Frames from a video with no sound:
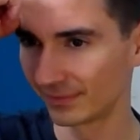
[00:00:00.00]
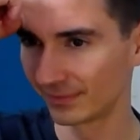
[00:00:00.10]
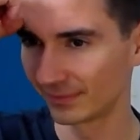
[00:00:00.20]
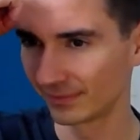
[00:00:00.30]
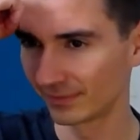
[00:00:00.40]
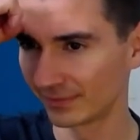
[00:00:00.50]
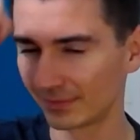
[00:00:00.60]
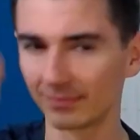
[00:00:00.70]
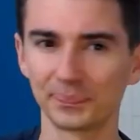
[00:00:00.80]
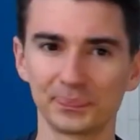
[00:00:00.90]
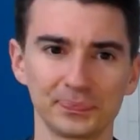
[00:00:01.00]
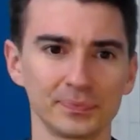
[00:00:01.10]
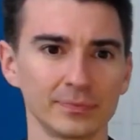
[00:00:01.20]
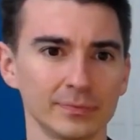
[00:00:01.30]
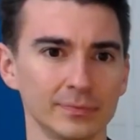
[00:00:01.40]

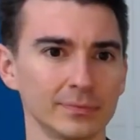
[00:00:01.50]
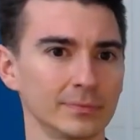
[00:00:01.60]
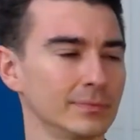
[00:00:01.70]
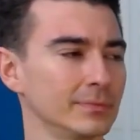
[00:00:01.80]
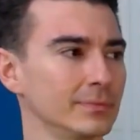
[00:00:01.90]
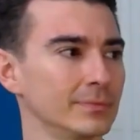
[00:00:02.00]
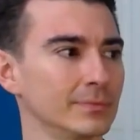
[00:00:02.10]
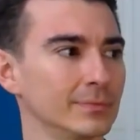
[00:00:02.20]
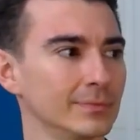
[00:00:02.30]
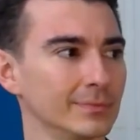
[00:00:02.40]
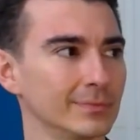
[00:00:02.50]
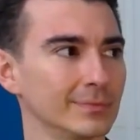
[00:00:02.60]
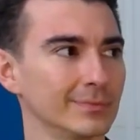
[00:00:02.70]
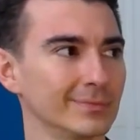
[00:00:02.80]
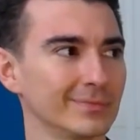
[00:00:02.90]

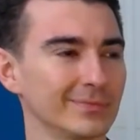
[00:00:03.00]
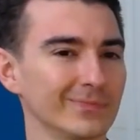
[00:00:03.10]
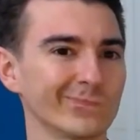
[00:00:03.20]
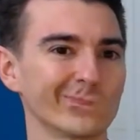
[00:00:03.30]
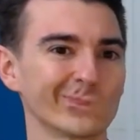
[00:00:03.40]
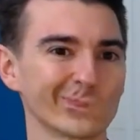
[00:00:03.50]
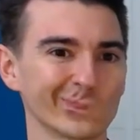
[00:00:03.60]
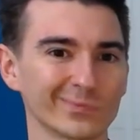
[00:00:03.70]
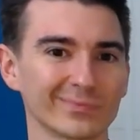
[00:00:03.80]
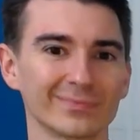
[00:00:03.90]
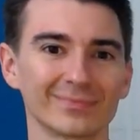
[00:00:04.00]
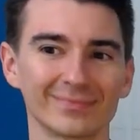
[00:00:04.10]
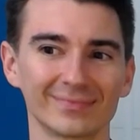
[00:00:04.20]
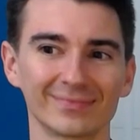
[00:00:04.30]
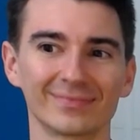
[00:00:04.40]

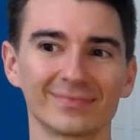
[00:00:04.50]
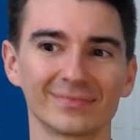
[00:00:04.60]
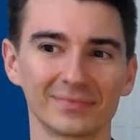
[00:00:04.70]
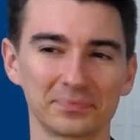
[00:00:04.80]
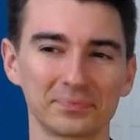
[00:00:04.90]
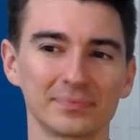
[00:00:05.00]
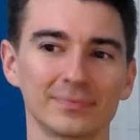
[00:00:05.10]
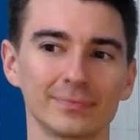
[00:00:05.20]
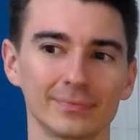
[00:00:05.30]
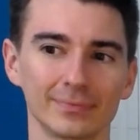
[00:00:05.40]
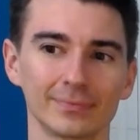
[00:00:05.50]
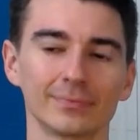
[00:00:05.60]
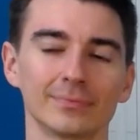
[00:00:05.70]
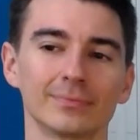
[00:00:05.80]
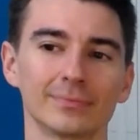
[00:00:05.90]

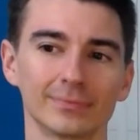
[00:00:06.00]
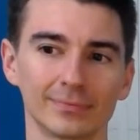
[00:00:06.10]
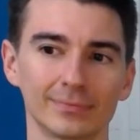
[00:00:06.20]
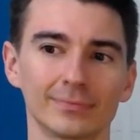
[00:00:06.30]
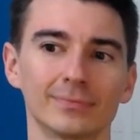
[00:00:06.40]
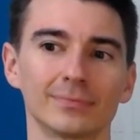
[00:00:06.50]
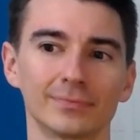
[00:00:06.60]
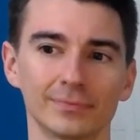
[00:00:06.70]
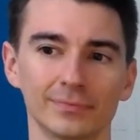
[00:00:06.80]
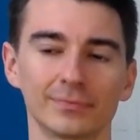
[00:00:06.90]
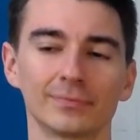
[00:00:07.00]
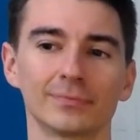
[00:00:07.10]
The person shown says nothing.